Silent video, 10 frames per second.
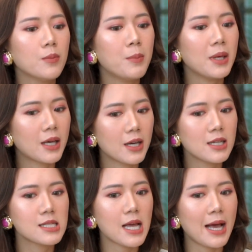
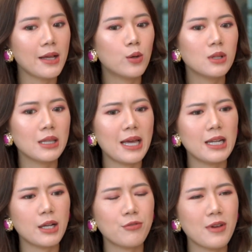because I don't let
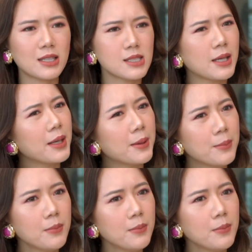it affect him.